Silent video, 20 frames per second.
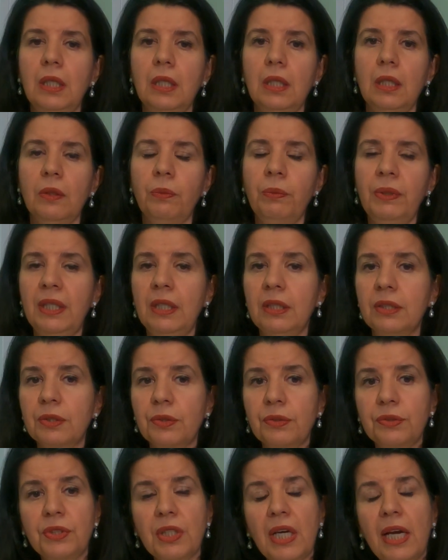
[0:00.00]
We
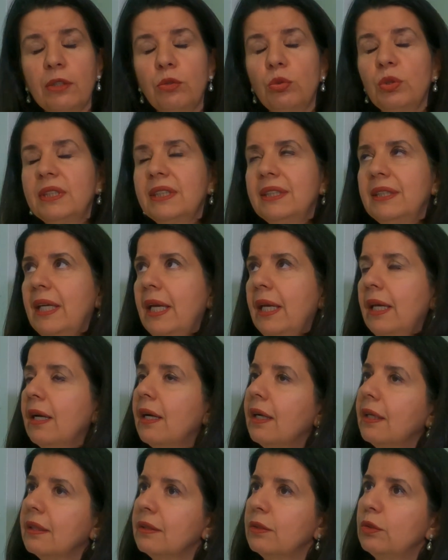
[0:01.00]
sort of try to stay
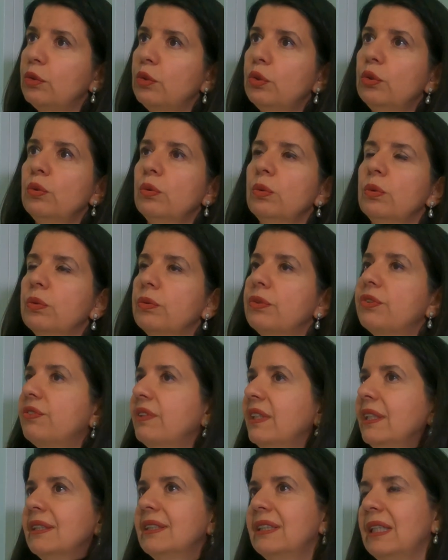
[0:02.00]

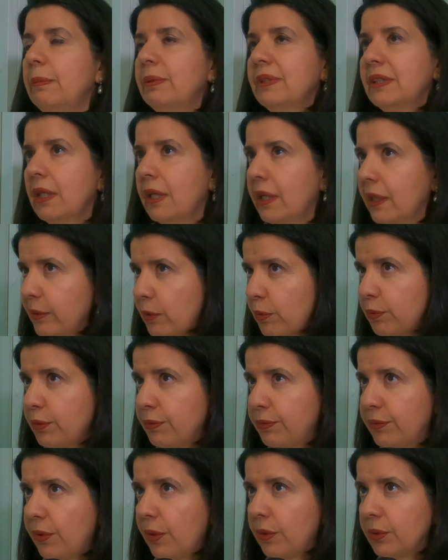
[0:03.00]
2-3 steps ahead of the
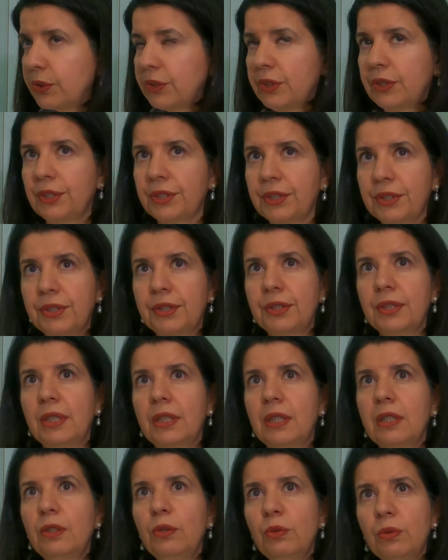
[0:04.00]
fraudsters
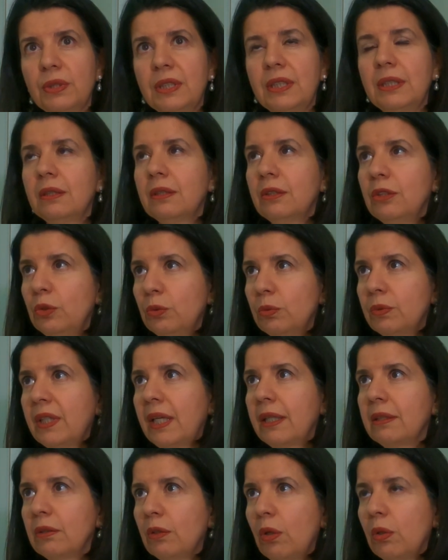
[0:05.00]
using the new
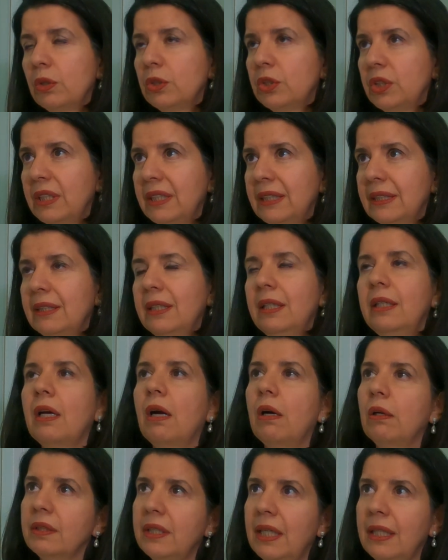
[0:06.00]
technologies in
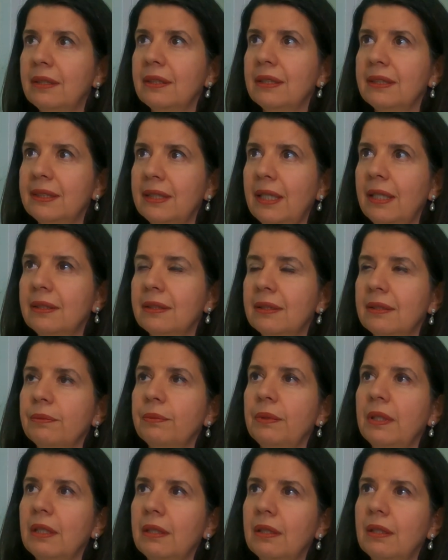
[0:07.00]
our data set
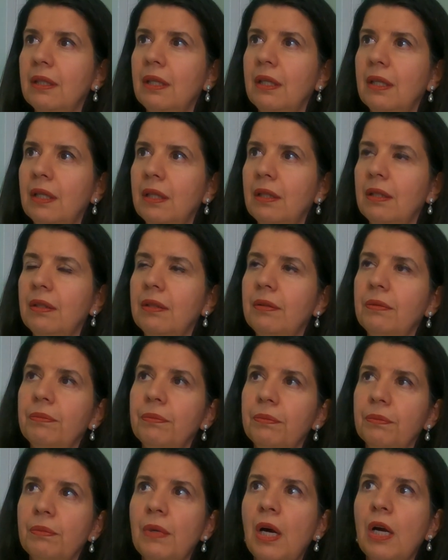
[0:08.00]
with our
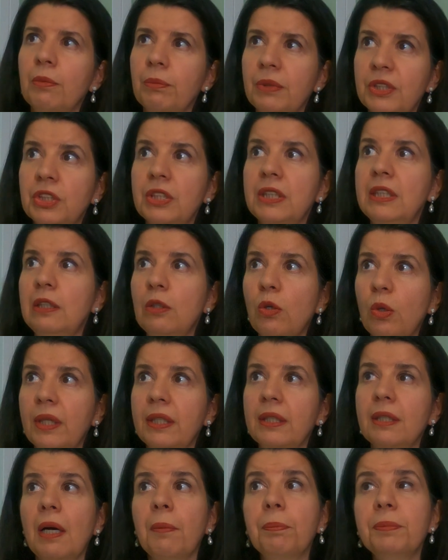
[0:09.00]

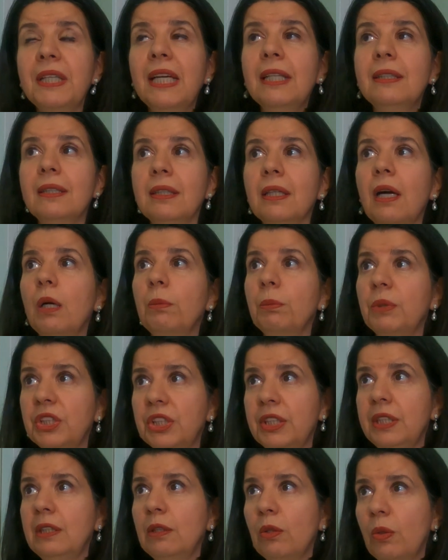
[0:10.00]
updating our
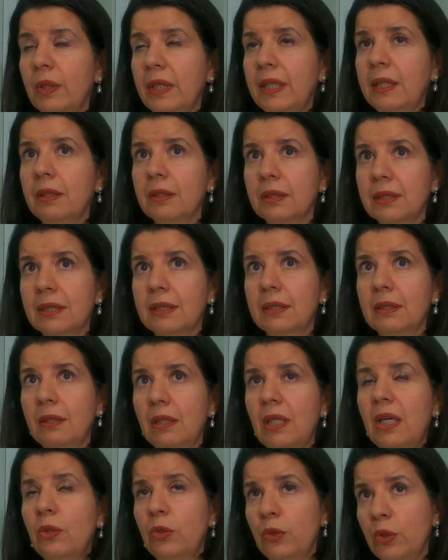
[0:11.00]
machine
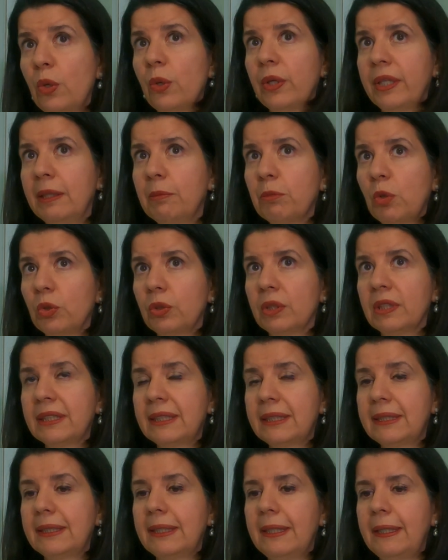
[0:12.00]
learning
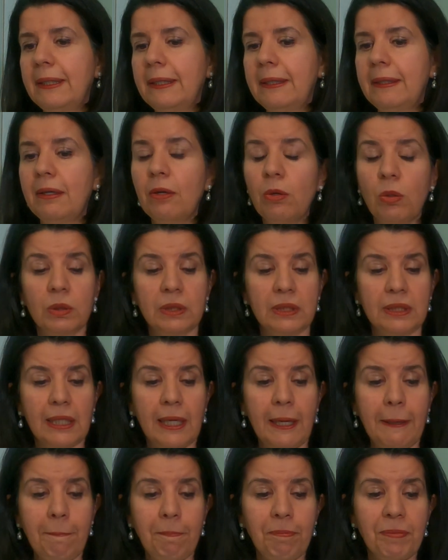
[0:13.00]
models all the
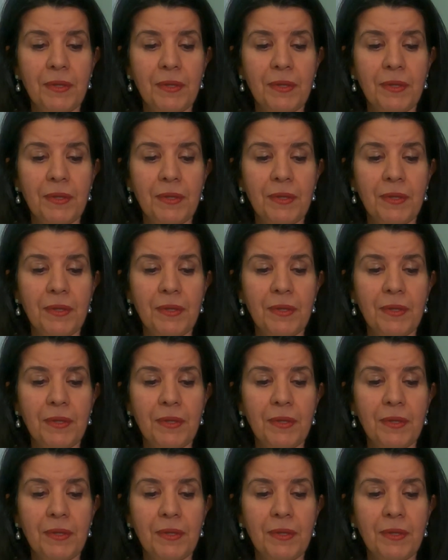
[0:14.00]
time.